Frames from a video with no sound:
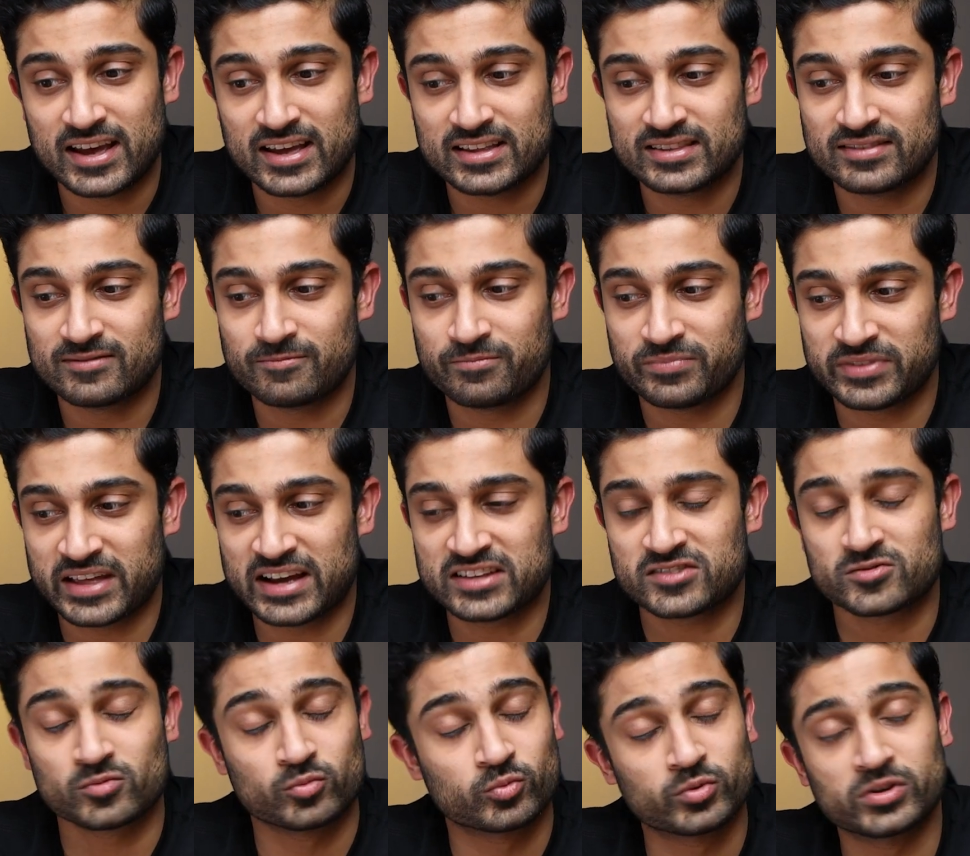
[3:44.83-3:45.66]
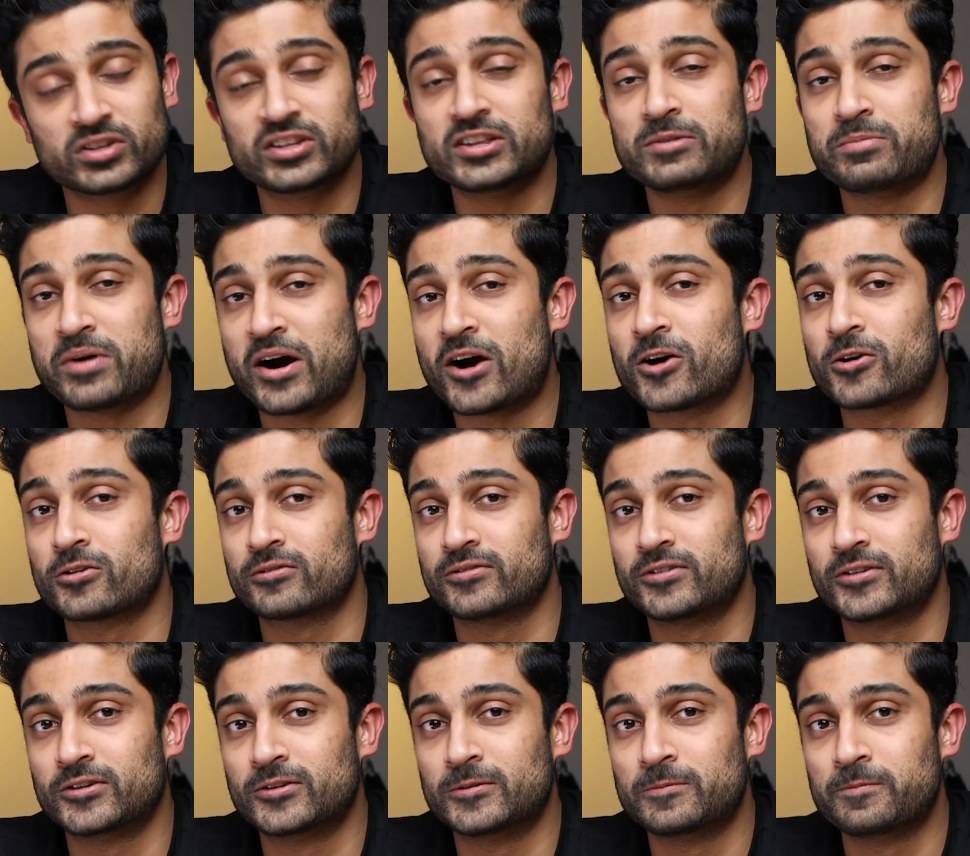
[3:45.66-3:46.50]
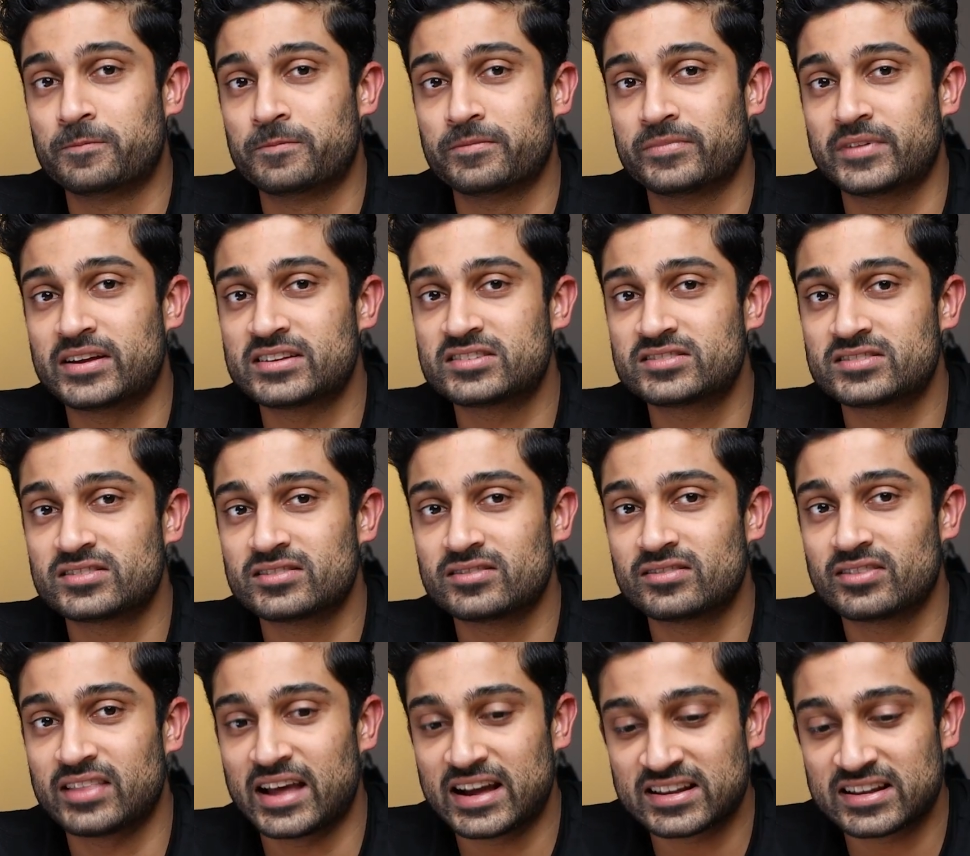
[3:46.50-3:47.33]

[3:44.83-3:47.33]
And that's really powerful. That's